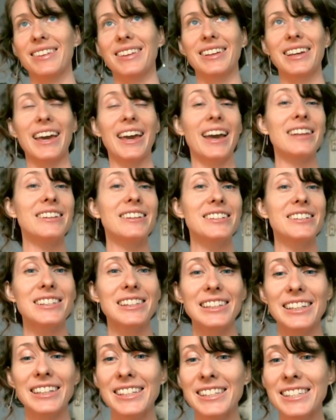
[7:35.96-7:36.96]

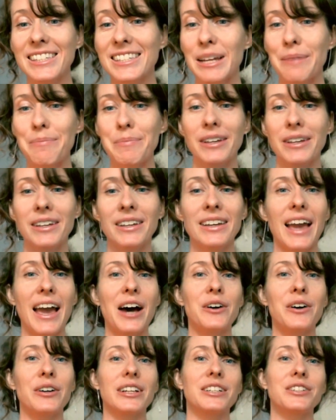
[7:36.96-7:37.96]
carelessly stepping
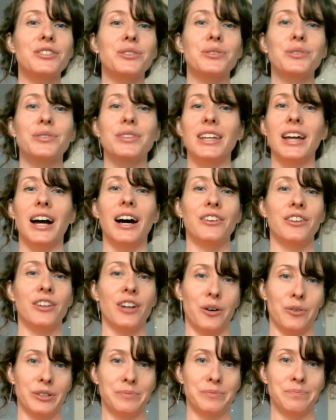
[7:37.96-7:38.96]
out into the
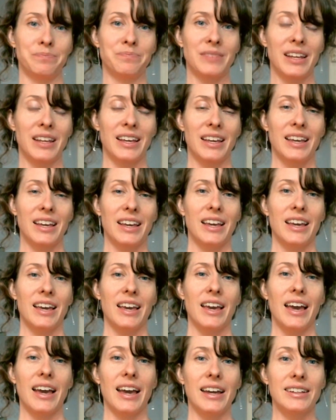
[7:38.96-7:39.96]
unknown.
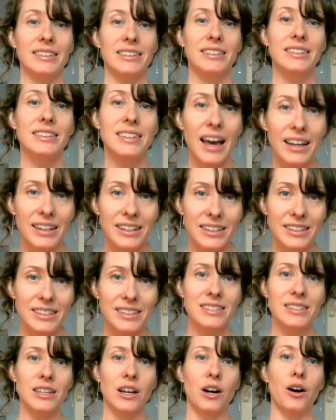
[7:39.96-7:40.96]
And that
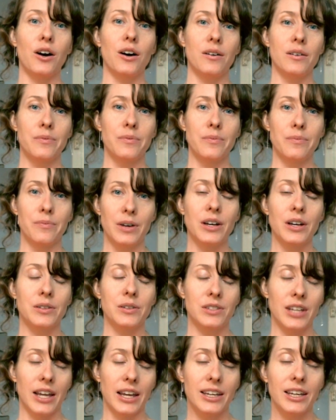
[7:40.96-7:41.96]
is
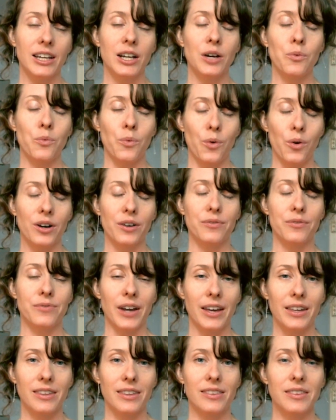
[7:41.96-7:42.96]
taking a walk of
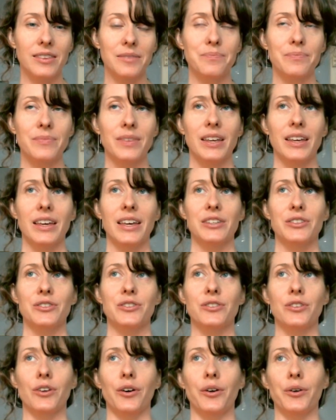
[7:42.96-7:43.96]
faith.
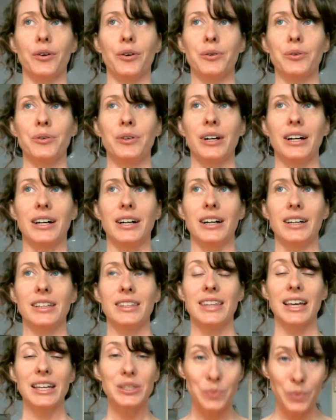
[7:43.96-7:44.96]
So
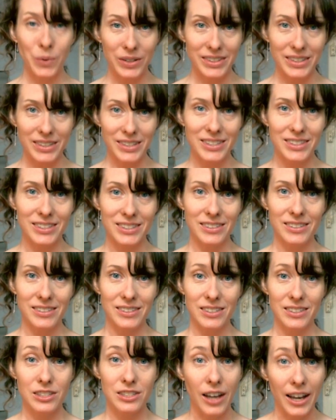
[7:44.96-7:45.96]
that's what this
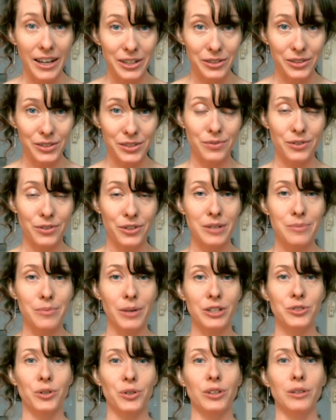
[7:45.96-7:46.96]
cycle is very
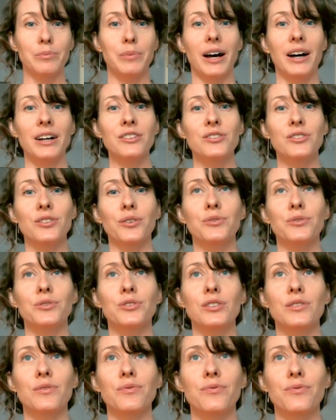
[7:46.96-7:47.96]
much all about. So
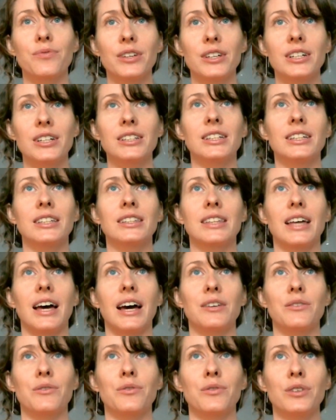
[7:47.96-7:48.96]
just feeling
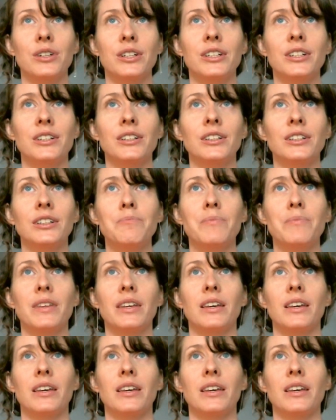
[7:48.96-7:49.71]
that real